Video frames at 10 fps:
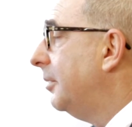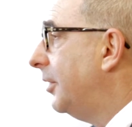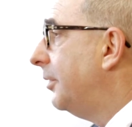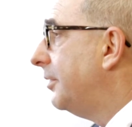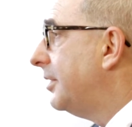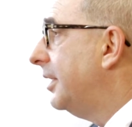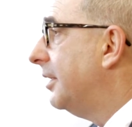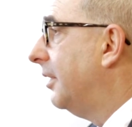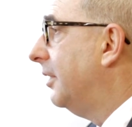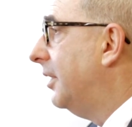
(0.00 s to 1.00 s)
but we've seen
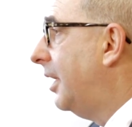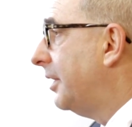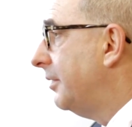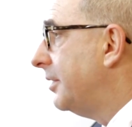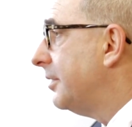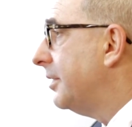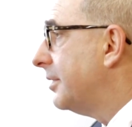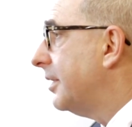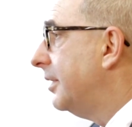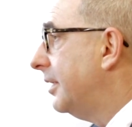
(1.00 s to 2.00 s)
a lot of
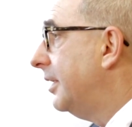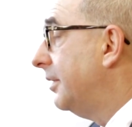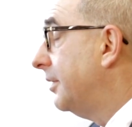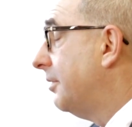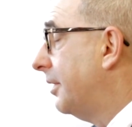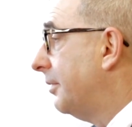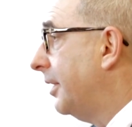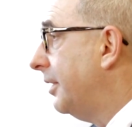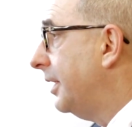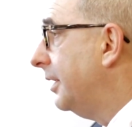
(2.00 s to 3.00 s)
interest in the Toronto
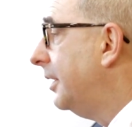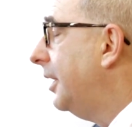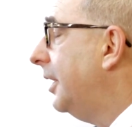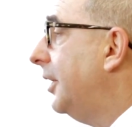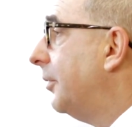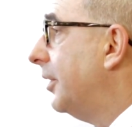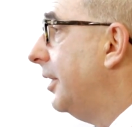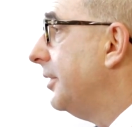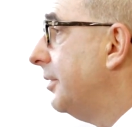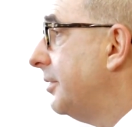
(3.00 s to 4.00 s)
area. We're
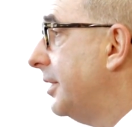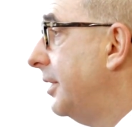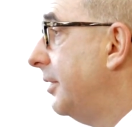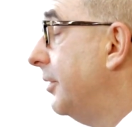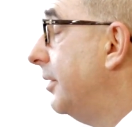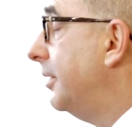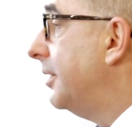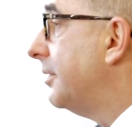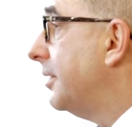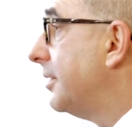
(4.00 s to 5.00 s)
also seeing renewed
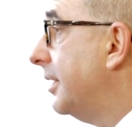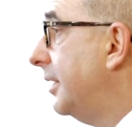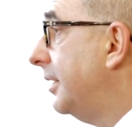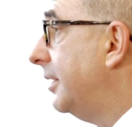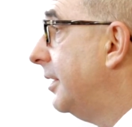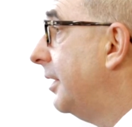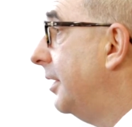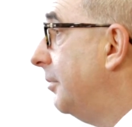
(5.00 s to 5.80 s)
interest in the